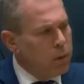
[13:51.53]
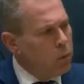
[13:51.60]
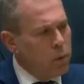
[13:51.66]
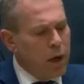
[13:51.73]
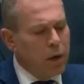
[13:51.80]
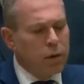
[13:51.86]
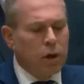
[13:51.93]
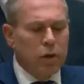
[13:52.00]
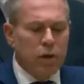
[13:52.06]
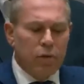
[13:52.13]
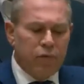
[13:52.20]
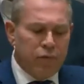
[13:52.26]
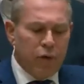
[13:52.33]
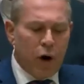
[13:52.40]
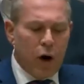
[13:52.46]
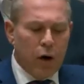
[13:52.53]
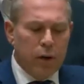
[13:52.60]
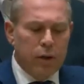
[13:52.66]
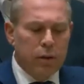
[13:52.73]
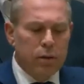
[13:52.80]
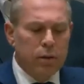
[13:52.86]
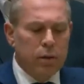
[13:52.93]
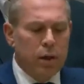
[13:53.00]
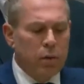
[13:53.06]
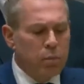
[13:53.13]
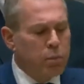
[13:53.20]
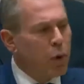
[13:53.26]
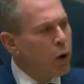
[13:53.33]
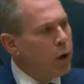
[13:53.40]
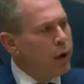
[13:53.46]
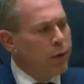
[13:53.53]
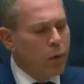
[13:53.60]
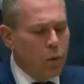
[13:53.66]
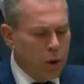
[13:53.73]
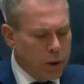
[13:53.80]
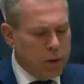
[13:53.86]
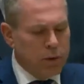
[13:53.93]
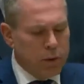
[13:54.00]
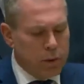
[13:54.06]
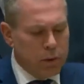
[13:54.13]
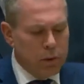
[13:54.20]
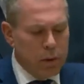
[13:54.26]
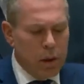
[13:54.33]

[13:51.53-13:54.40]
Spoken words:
We are not a frog in boiling water.